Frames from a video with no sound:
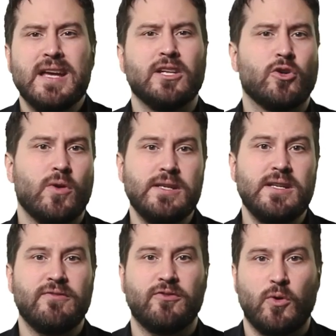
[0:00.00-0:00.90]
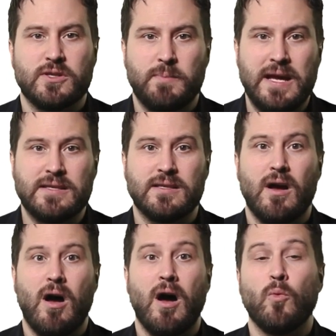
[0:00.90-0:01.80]
increasing floor
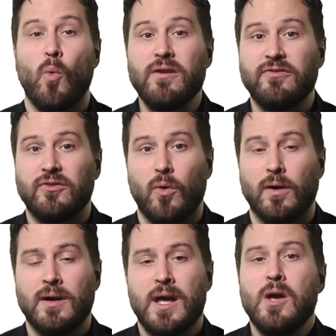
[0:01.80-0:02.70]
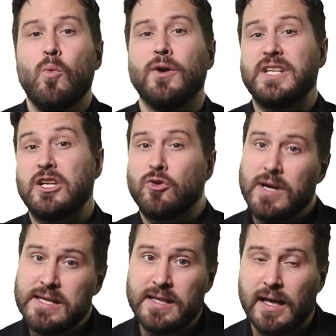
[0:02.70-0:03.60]
space on one floor while
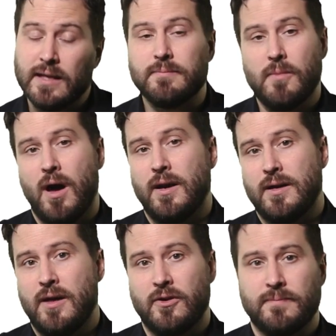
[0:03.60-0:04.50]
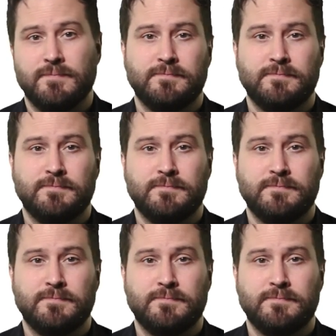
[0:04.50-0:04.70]
decreasing it on another.